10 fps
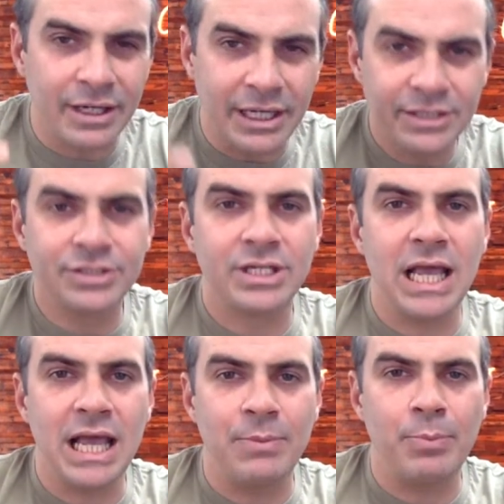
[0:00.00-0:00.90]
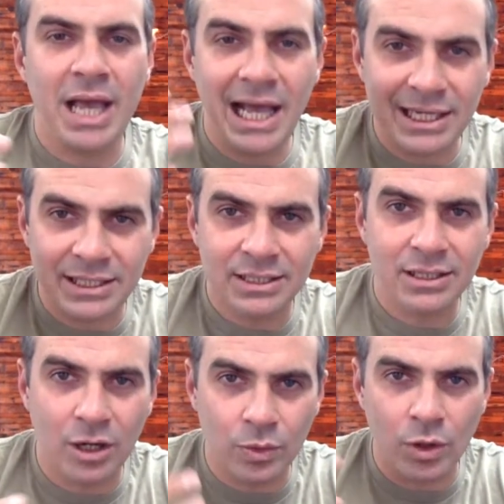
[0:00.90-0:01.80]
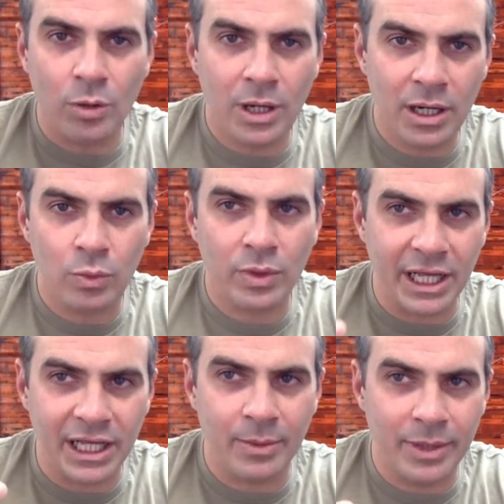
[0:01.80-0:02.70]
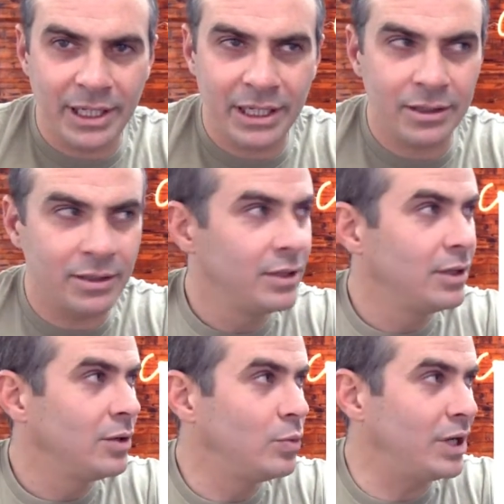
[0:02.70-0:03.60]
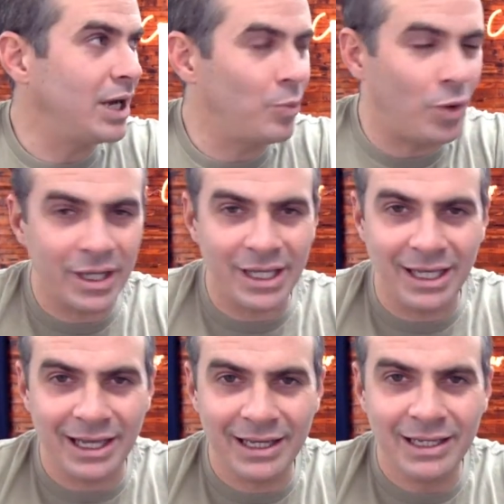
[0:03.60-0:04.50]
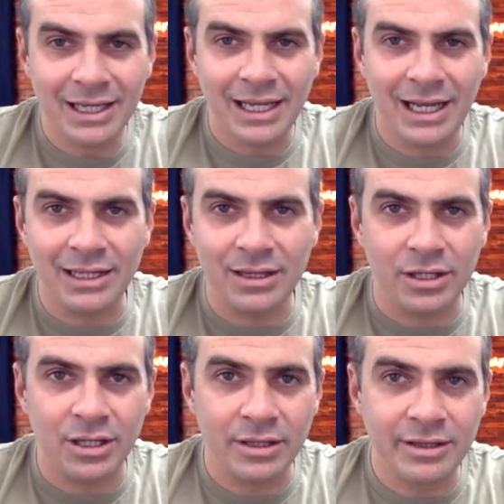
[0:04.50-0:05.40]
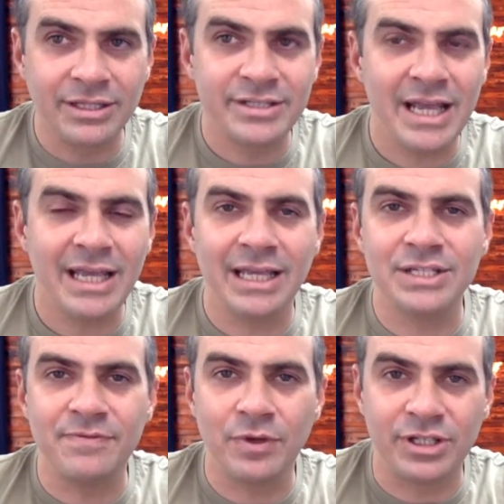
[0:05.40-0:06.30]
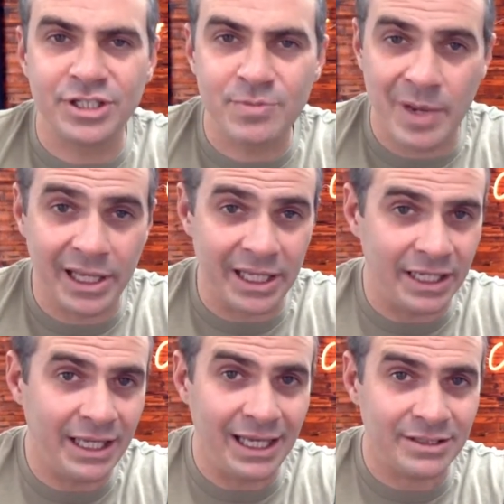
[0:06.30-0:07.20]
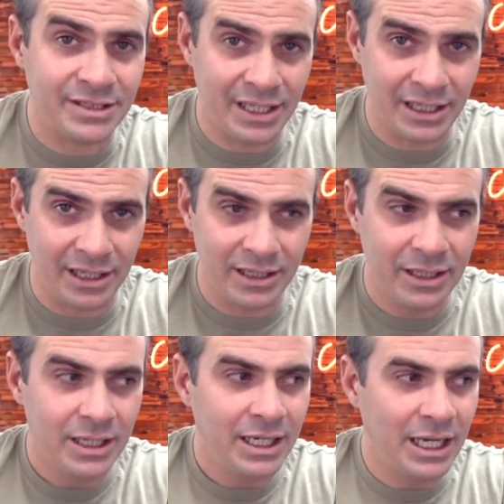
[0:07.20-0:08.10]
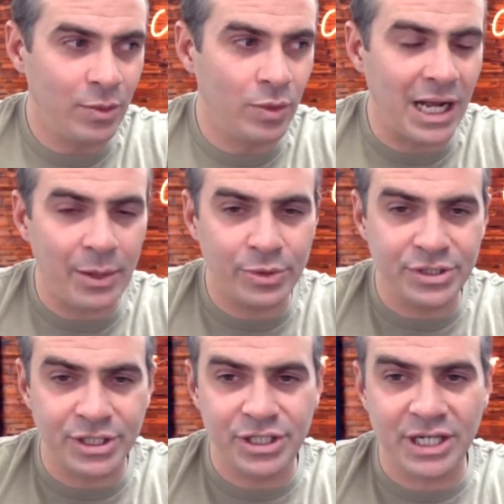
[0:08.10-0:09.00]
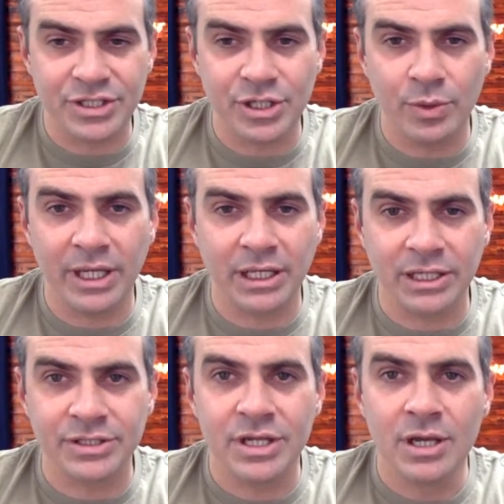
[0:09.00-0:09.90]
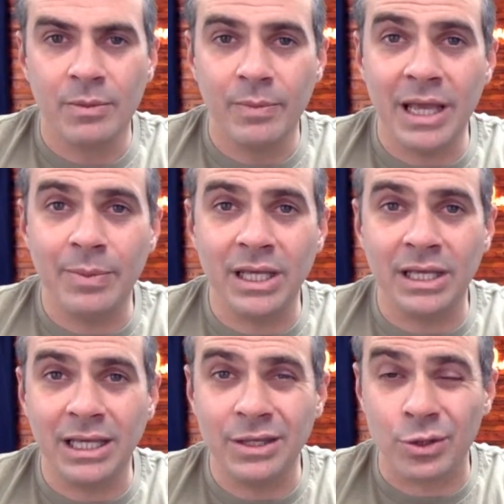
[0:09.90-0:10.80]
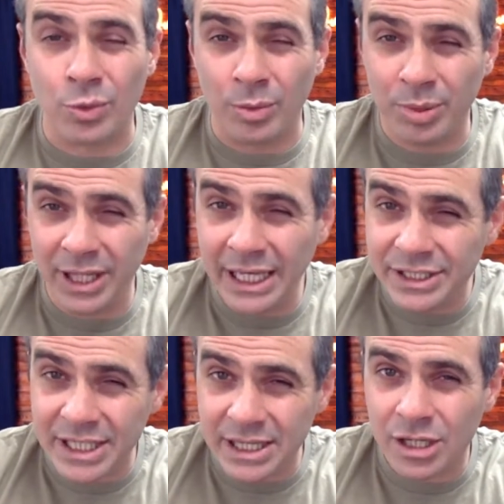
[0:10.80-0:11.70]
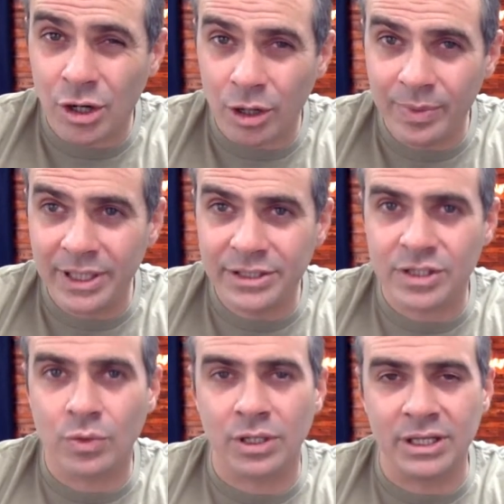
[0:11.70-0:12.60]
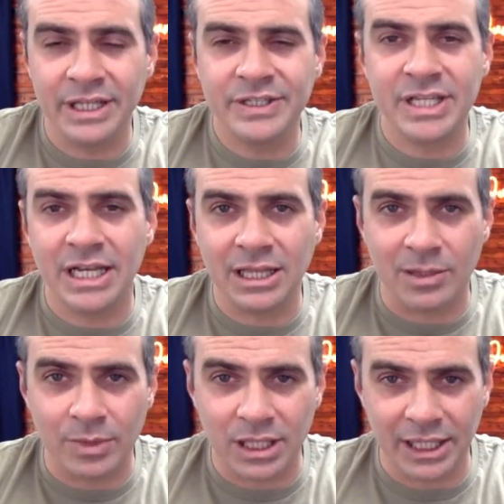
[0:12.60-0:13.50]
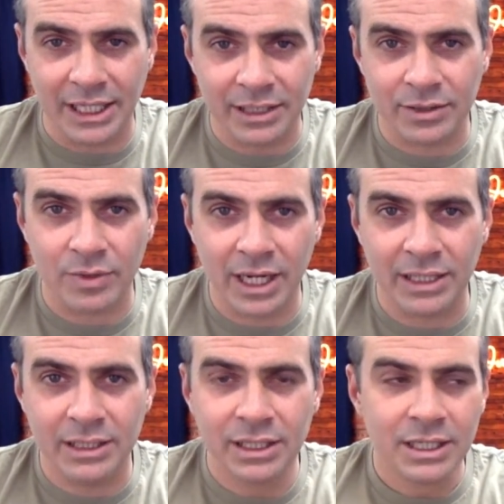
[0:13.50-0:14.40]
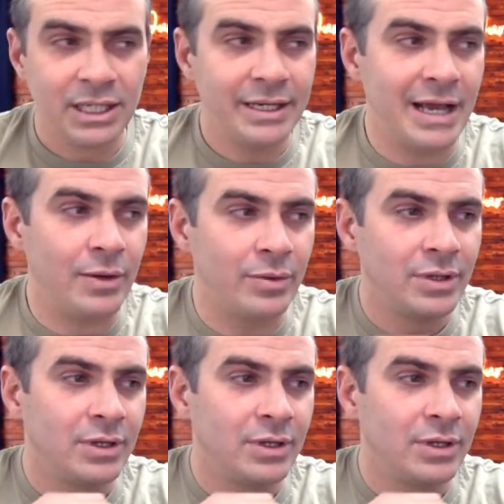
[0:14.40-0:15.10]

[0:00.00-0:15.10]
is a pet aroma when I come in here, when I'm walking in, and the saying is, if you can smell it, you can't sell it. And what I would suggest doing is maybe either replacing the carpets or at least getting them clean, right? Now,